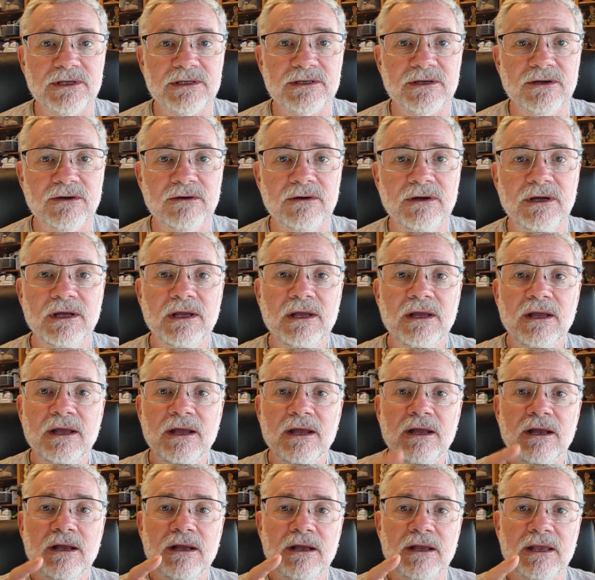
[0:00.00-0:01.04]
So
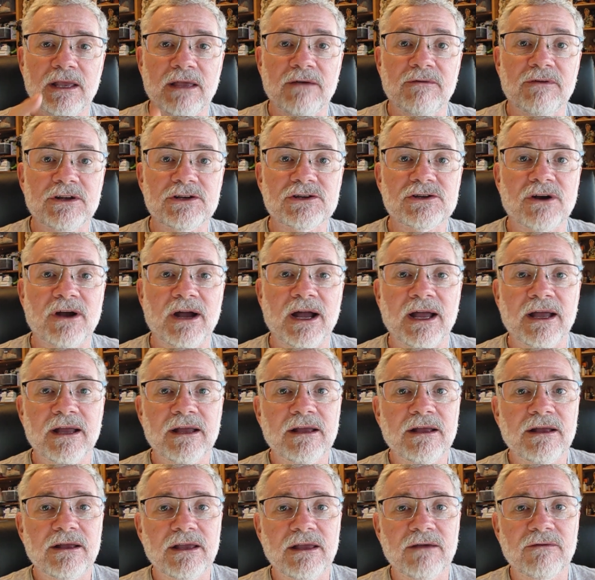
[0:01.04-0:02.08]
give it a try,
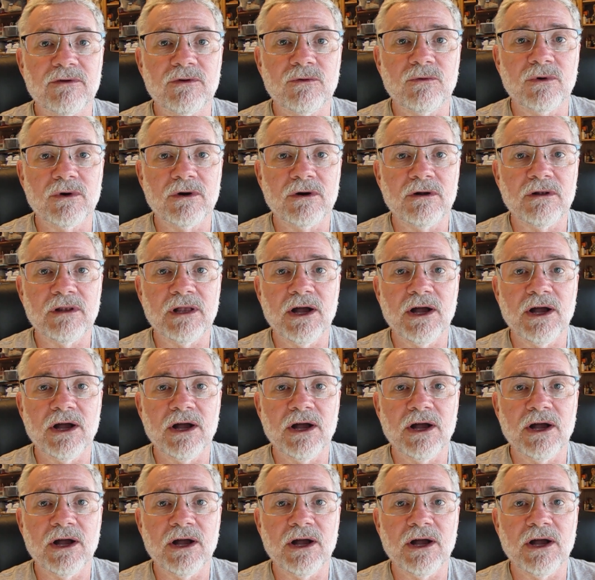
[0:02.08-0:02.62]
give it a whirl.